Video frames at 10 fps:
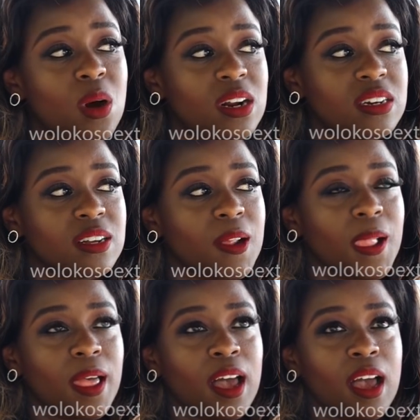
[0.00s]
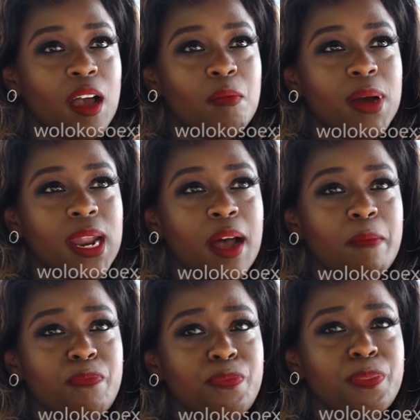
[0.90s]
world. But
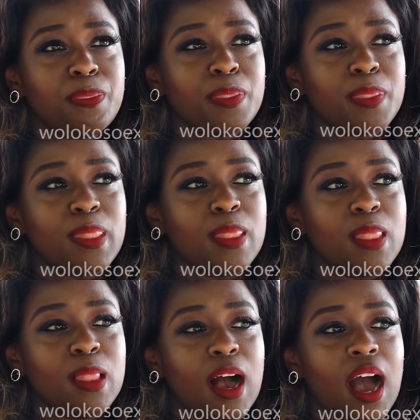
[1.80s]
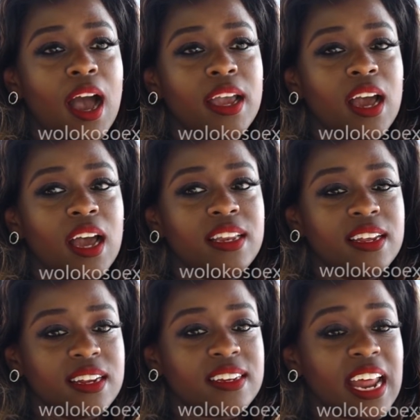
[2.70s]
I
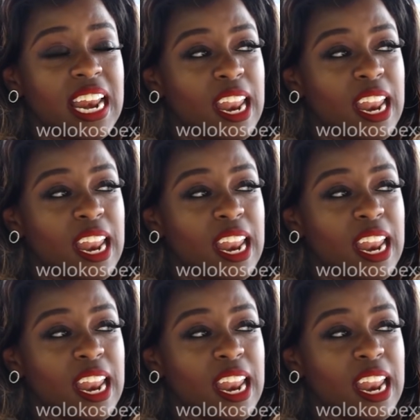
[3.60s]
did it and I